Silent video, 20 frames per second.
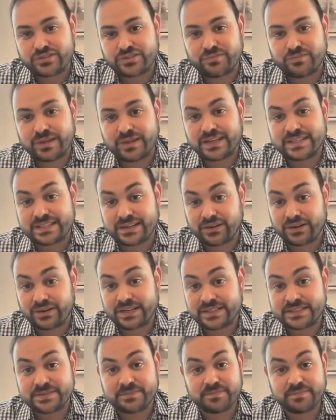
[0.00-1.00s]
of
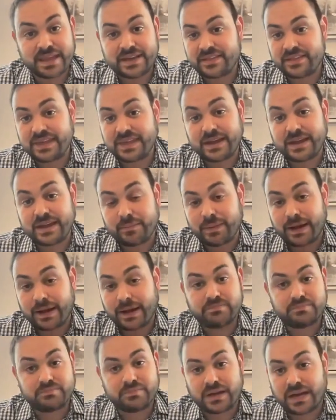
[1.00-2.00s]
militaries. Think
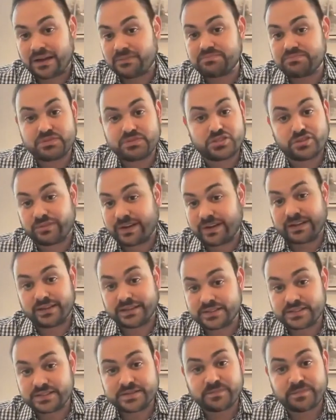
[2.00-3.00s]
about
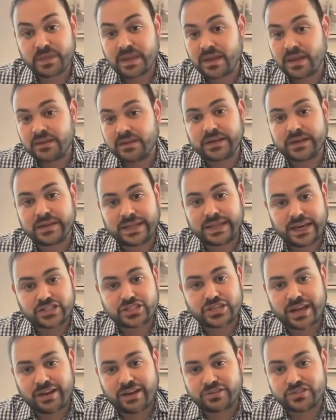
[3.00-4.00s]
surveillance. The
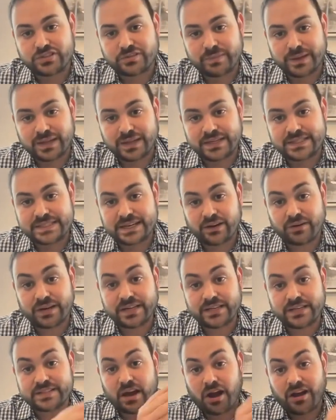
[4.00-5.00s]
collection efforts of
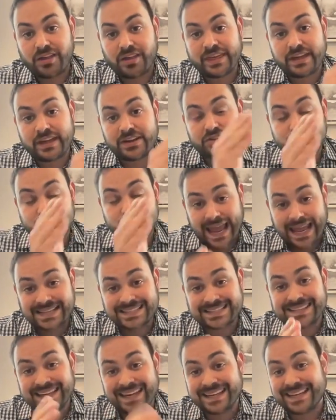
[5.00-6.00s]
militaries are then
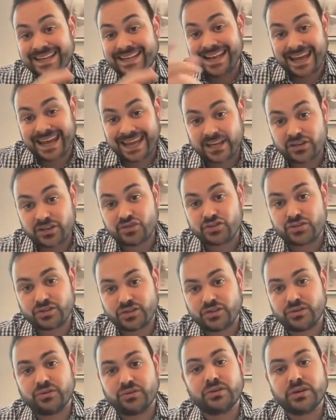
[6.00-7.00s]
translated
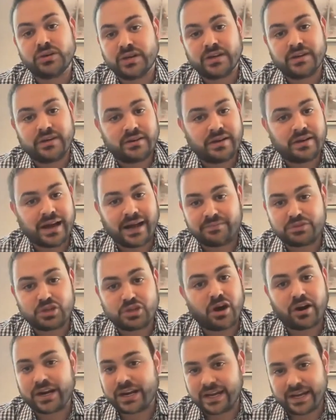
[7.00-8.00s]
into
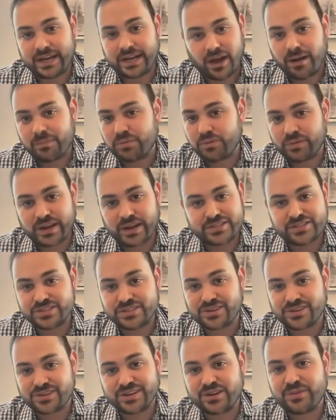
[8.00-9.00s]
targeting
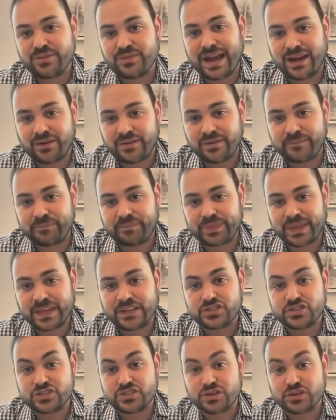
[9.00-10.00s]
operations on the ground.
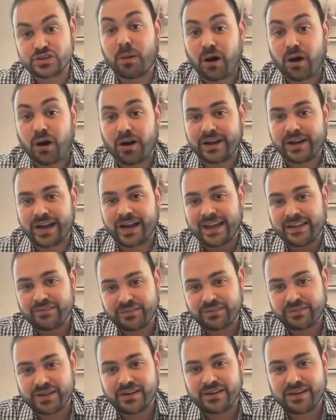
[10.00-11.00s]
And so I
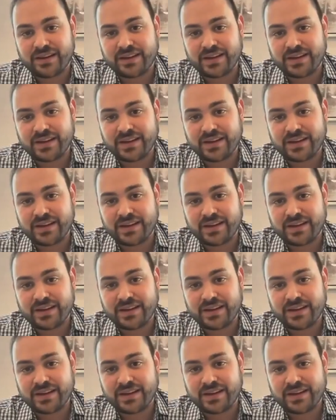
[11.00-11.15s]
have a